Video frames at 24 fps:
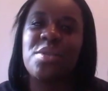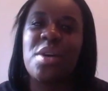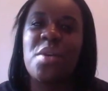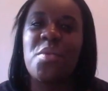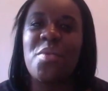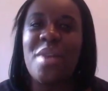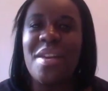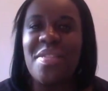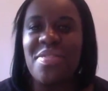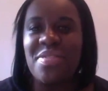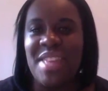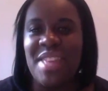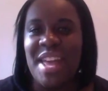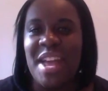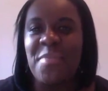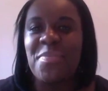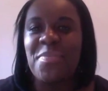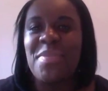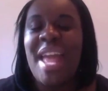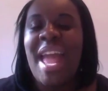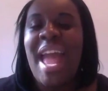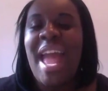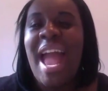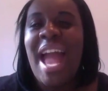I went there,
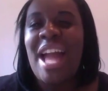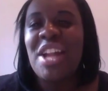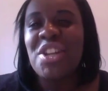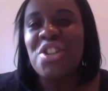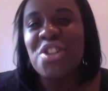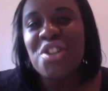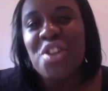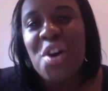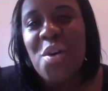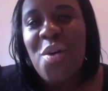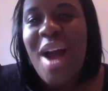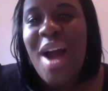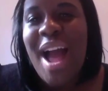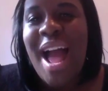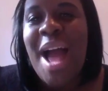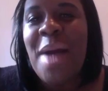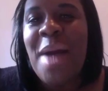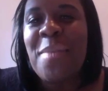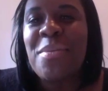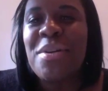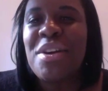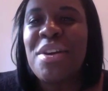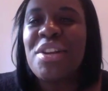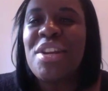and you know what
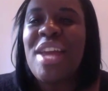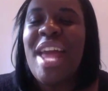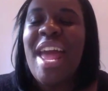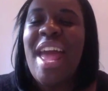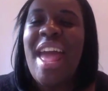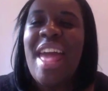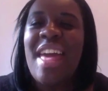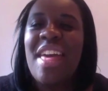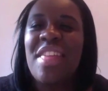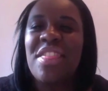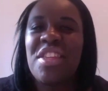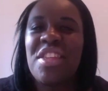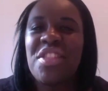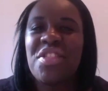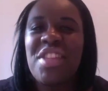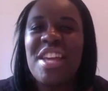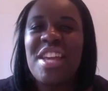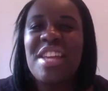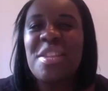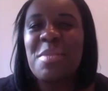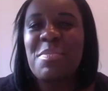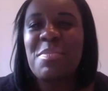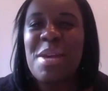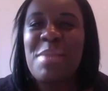happened? The
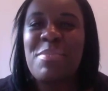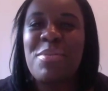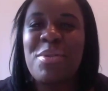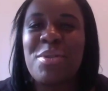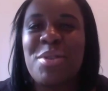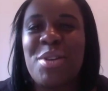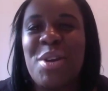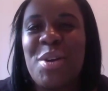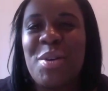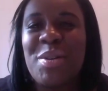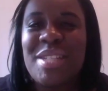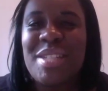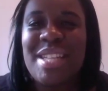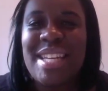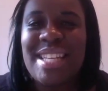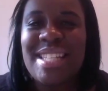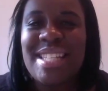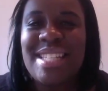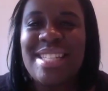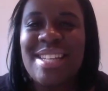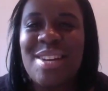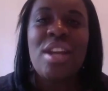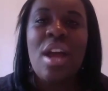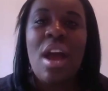thing that people
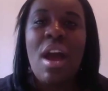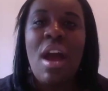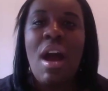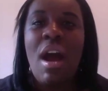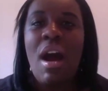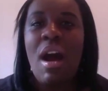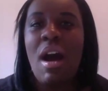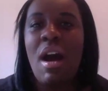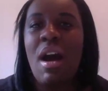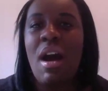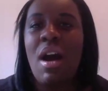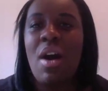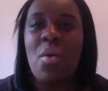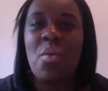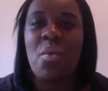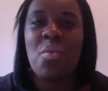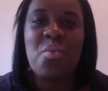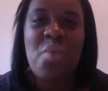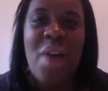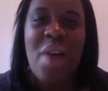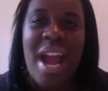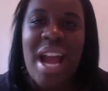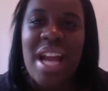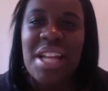noticed,
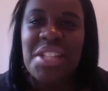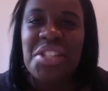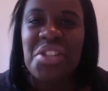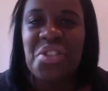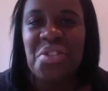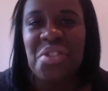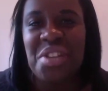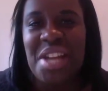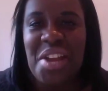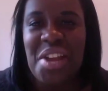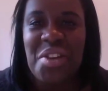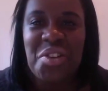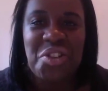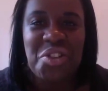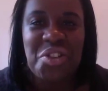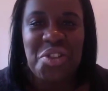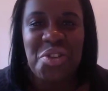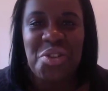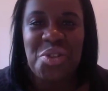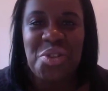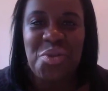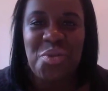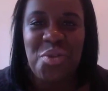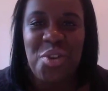where did you get your
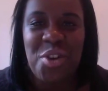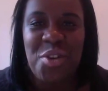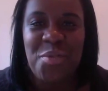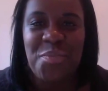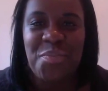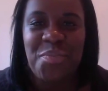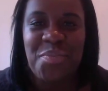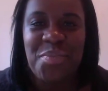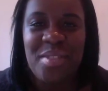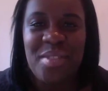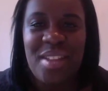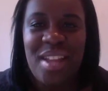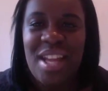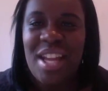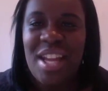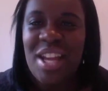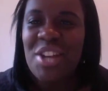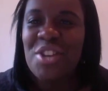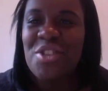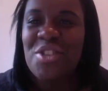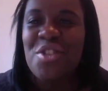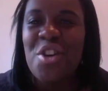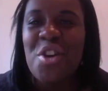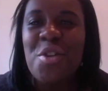shoes from?
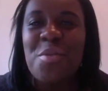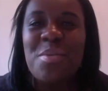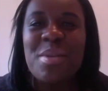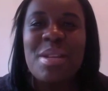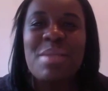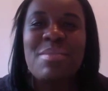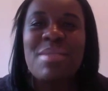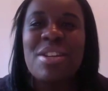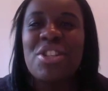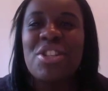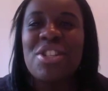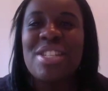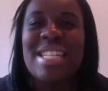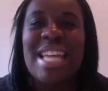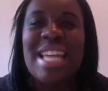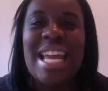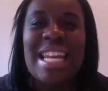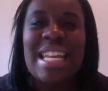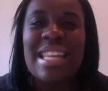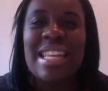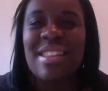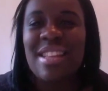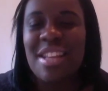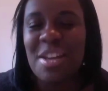Nobody mentioned
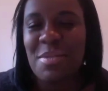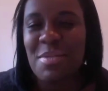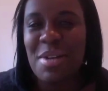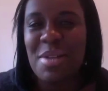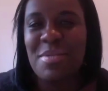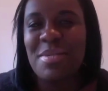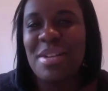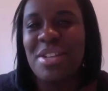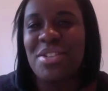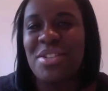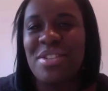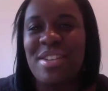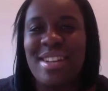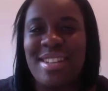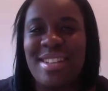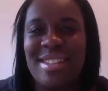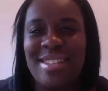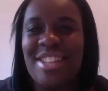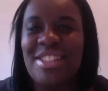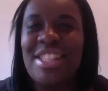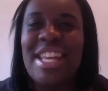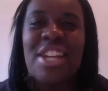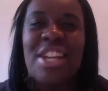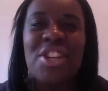anything about my
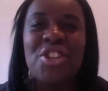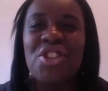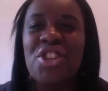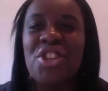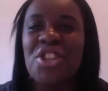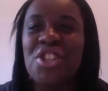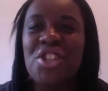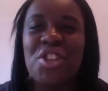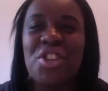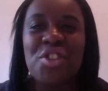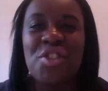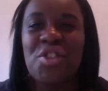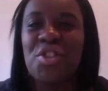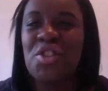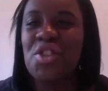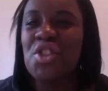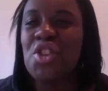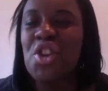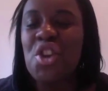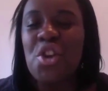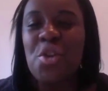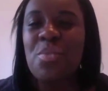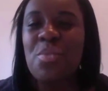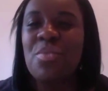dress. They just
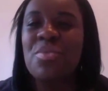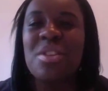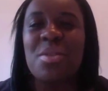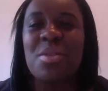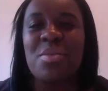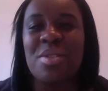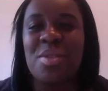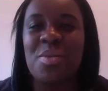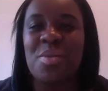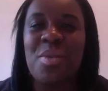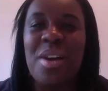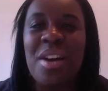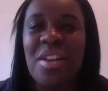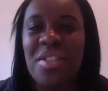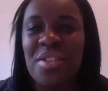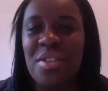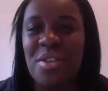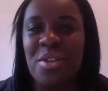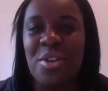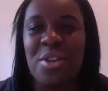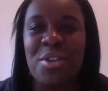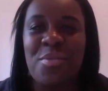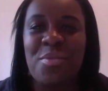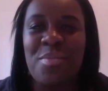assumed it was worth a
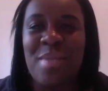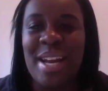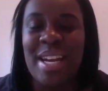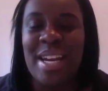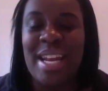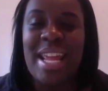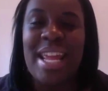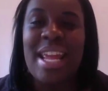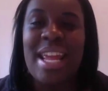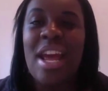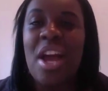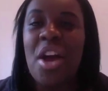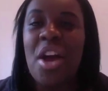lot of money